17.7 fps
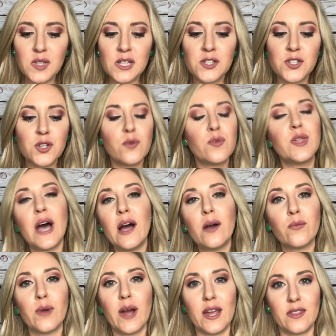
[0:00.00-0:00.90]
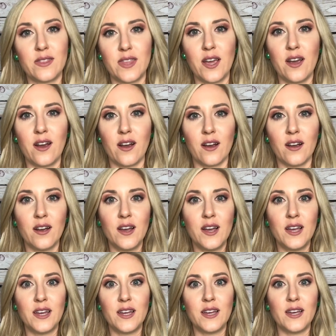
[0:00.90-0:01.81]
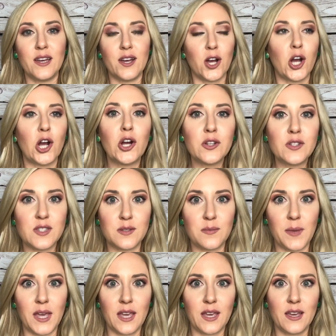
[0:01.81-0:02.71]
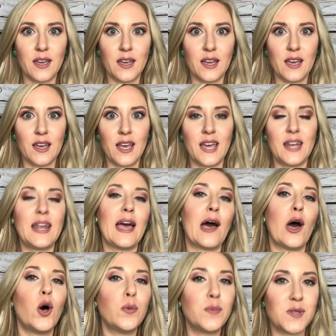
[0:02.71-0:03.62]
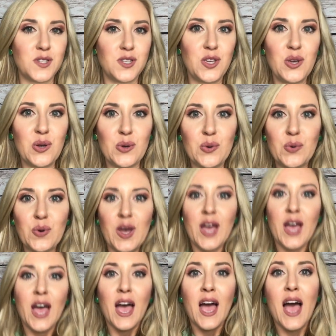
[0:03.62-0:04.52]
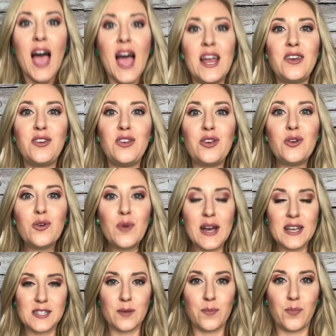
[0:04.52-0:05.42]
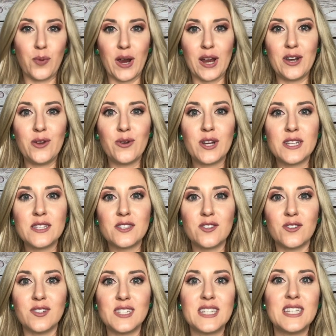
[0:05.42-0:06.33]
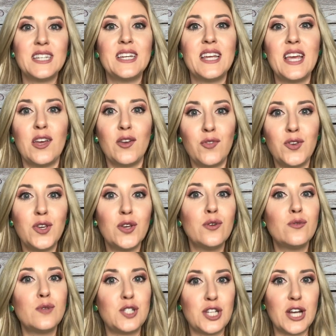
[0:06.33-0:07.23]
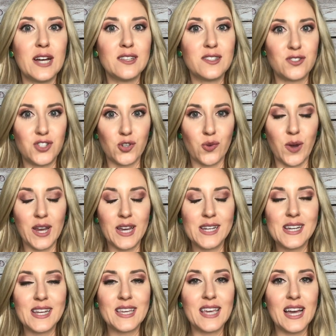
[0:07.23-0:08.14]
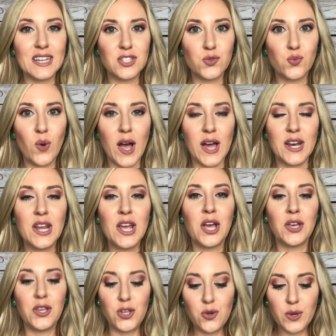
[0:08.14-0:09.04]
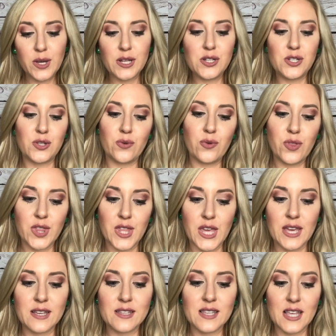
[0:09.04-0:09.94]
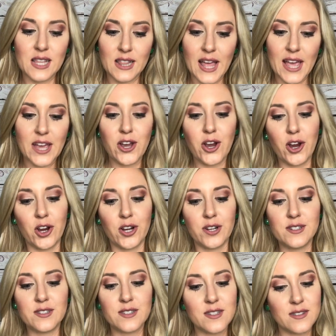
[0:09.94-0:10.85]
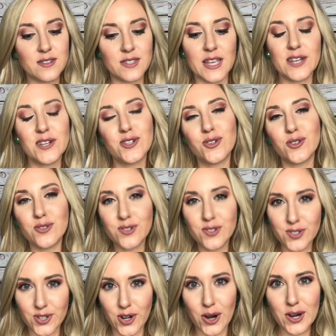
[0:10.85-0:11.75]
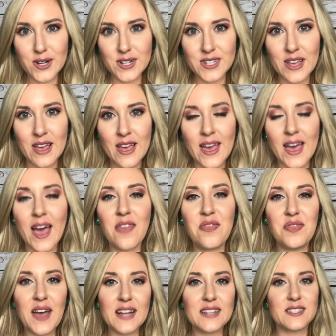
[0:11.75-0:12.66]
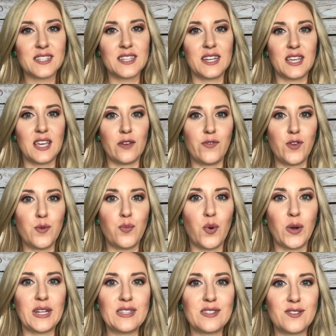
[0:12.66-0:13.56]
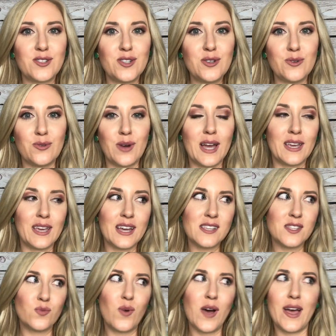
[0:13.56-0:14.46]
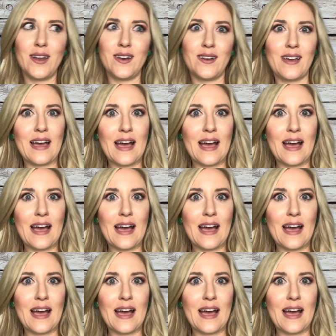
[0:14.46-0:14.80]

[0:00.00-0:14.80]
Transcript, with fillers: So that right there hurts me and it helps you. And you, as a brand new consultant, if you just joined, guess what? You can do things like earn sensational start, and that's gonna give you points too. And guess what?